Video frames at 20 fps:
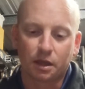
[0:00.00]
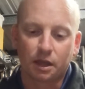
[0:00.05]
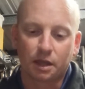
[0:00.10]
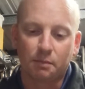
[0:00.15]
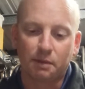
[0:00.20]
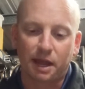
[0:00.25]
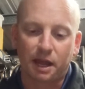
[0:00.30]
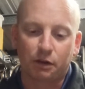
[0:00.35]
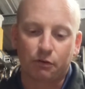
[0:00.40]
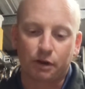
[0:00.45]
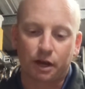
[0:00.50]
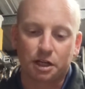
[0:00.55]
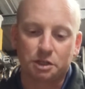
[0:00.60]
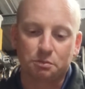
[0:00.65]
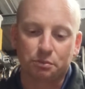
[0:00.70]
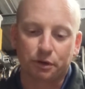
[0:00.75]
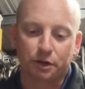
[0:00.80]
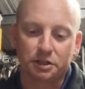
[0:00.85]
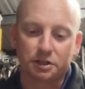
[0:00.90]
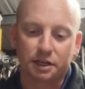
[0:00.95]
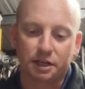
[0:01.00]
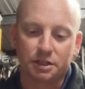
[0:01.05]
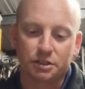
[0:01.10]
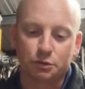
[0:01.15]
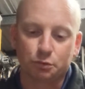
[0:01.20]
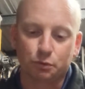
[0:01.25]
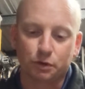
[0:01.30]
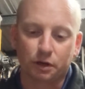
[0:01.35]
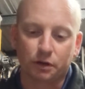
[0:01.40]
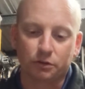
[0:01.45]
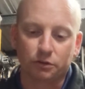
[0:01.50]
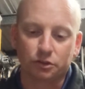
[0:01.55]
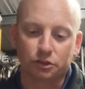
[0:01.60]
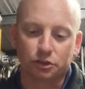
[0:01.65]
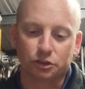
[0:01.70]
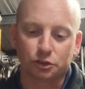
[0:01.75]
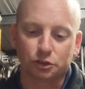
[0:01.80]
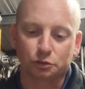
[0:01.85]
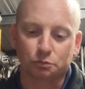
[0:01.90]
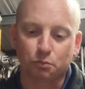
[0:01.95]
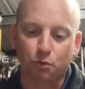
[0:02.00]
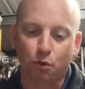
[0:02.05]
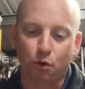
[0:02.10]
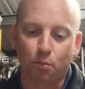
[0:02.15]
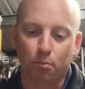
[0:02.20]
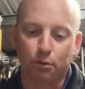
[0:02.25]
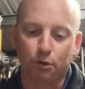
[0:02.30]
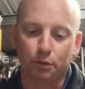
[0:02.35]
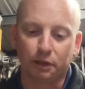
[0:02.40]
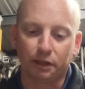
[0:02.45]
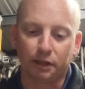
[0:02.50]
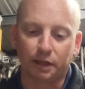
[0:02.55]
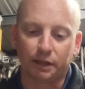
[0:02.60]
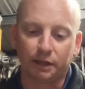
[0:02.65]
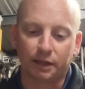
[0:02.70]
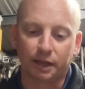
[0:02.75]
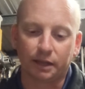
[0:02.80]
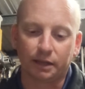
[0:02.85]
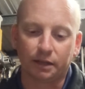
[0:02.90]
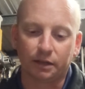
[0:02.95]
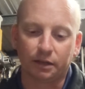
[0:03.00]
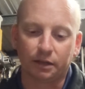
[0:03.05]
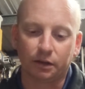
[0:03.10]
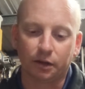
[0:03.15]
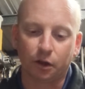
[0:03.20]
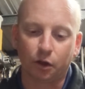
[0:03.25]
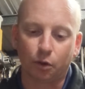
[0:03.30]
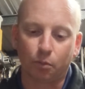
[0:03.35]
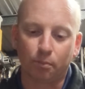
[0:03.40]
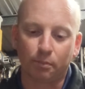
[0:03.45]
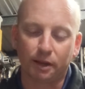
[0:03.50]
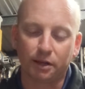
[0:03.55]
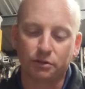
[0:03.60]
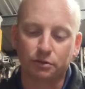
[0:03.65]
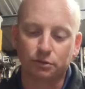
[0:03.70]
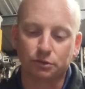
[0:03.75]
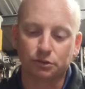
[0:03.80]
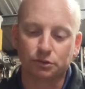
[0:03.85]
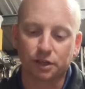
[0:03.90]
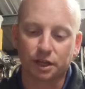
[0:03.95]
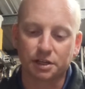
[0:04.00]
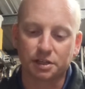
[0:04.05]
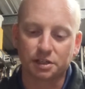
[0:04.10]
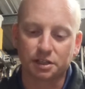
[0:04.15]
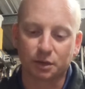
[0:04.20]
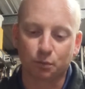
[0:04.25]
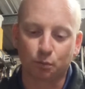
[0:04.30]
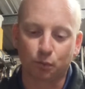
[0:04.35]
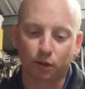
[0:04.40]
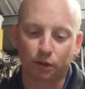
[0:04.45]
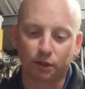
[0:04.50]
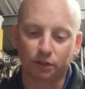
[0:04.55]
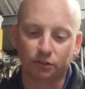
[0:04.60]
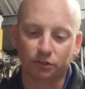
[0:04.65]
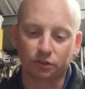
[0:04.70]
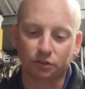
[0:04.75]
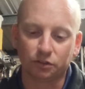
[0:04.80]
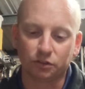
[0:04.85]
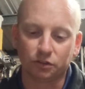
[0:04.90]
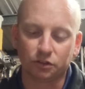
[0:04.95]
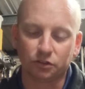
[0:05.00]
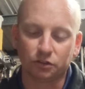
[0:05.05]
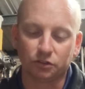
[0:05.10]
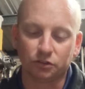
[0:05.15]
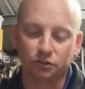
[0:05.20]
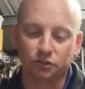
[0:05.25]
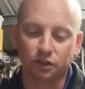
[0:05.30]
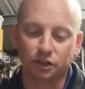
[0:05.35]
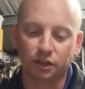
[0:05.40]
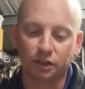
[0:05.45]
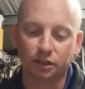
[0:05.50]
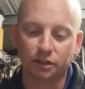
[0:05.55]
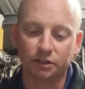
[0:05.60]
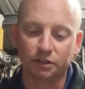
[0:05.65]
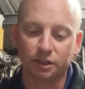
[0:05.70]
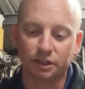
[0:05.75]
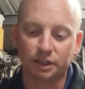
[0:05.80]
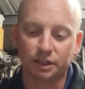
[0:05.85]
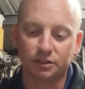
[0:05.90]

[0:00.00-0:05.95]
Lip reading: About Garage Projects, we're a small brewery located in an old petrol station in Wellington, New Zealand.